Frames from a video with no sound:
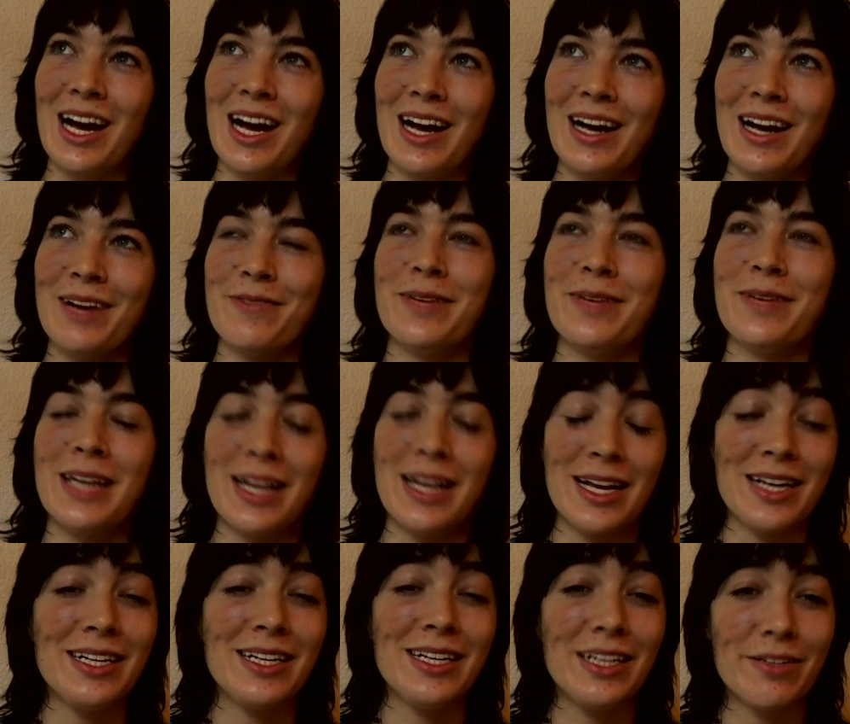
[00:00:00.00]
at
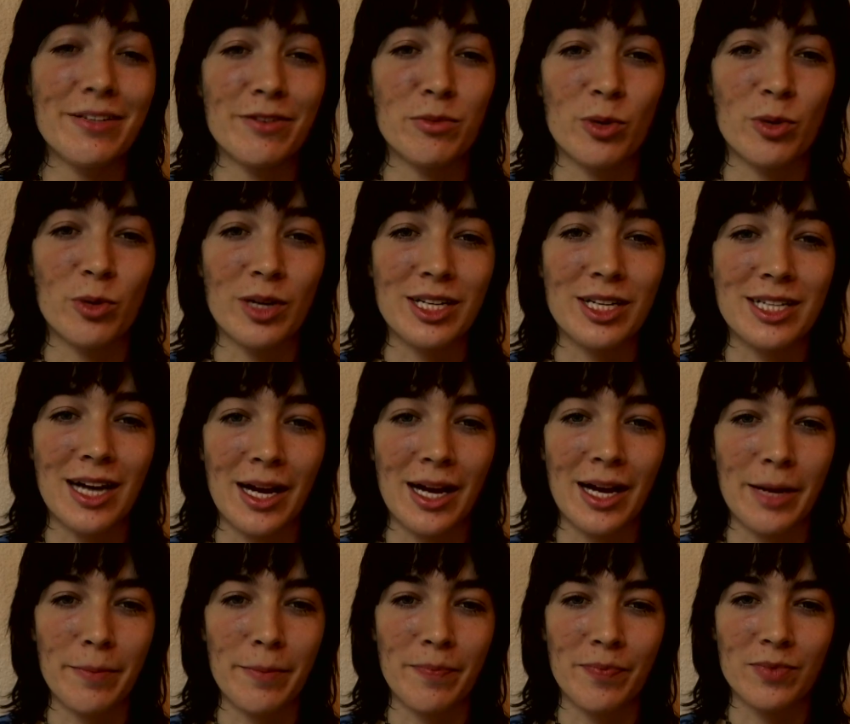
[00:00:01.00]
any given point in
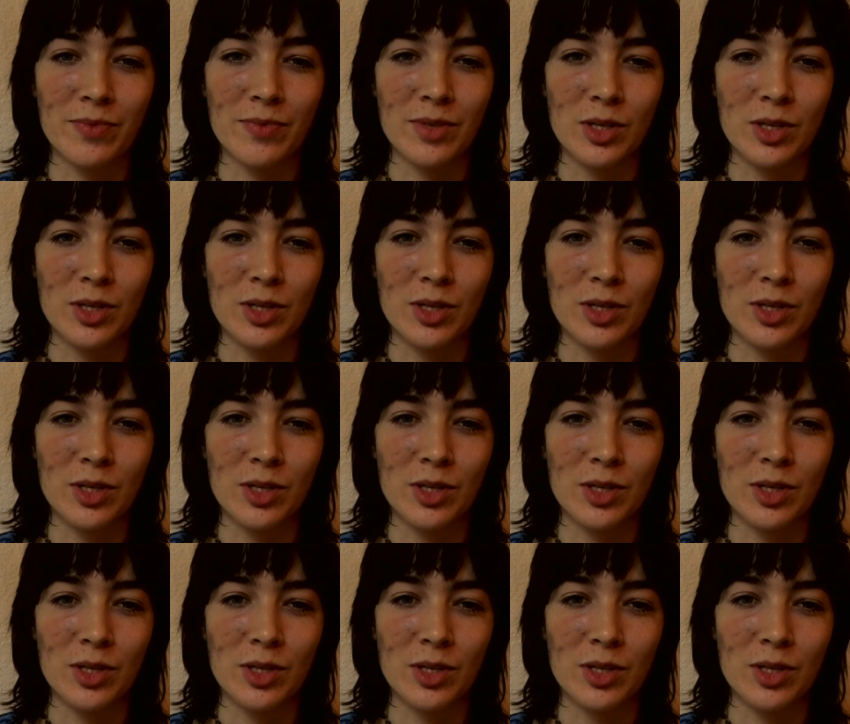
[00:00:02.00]
time,